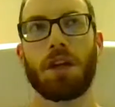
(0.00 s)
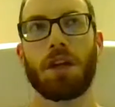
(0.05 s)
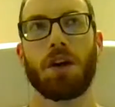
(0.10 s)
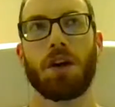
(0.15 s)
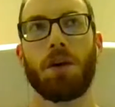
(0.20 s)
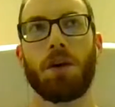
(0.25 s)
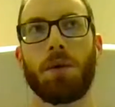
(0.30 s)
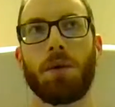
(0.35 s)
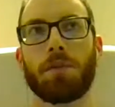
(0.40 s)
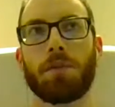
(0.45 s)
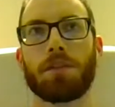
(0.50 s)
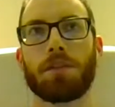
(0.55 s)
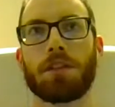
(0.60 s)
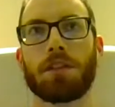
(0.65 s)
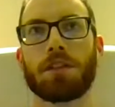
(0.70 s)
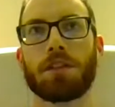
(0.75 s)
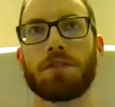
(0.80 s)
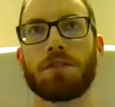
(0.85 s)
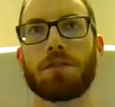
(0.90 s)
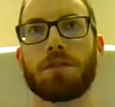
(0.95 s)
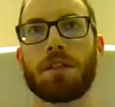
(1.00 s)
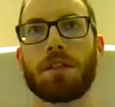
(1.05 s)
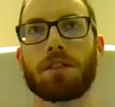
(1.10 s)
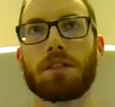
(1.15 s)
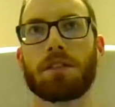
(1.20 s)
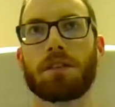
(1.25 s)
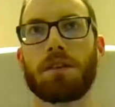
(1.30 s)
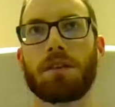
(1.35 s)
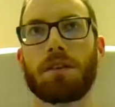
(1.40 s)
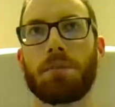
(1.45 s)
hopefully do it
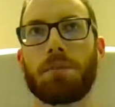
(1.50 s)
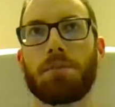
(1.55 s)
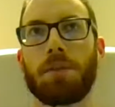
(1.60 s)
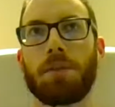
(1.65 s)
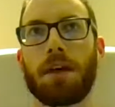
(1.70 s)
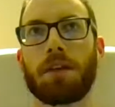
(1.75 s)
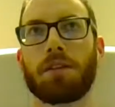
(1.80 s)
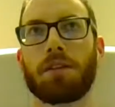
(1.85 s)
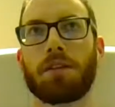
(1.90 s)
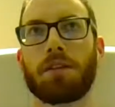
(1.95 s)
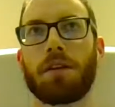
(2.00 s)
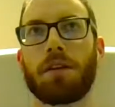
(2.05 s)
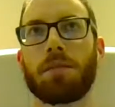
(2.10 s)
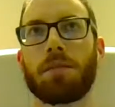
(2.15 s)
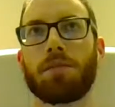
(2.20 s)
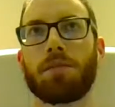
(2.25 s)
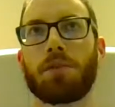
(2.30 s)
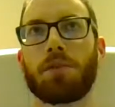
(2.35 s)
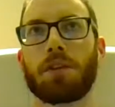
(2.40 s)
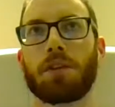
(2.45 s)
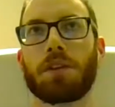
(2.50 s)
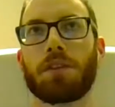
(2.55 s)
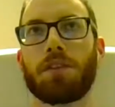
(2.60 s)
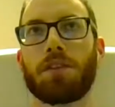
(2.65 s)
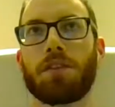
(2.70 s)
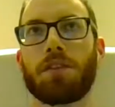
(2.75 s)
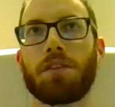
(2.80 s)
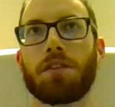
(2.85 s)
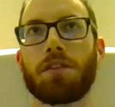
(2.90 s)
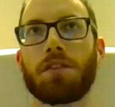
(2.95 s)
better and more
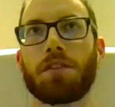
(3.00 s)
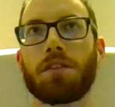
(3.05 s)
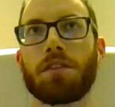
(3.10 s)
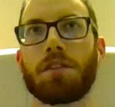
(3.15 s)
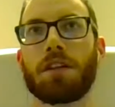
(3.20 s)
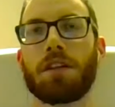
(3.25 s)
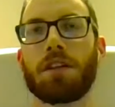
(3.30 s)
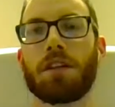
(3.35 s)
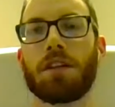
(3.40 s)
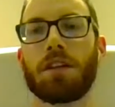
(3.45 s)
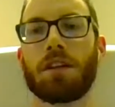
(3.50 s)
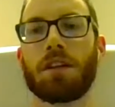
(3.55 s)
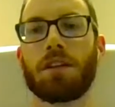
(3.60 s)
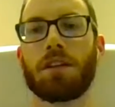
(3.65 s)
consistently